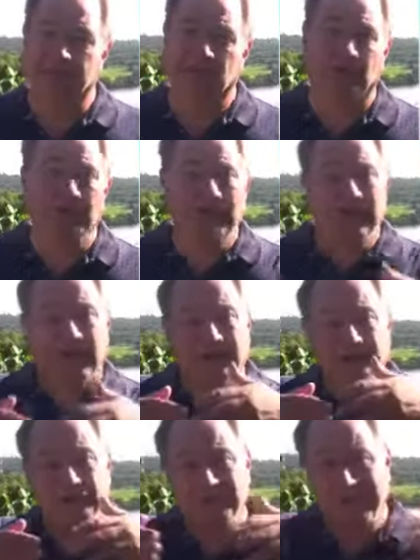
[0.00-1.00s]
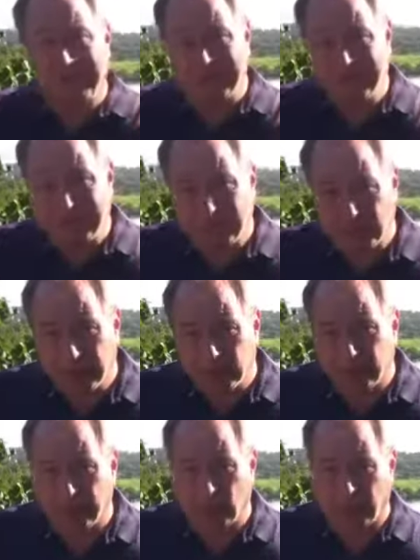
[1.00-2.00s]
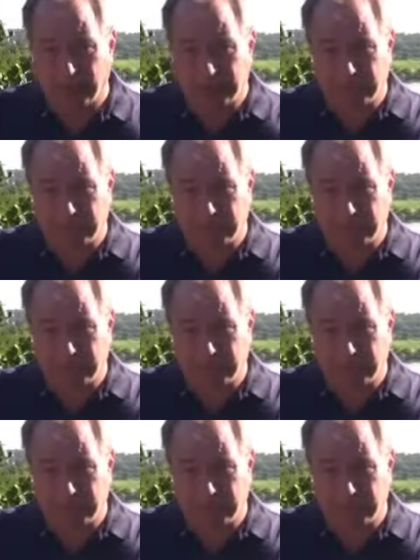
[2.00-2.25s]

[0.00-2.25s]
So understanding their performance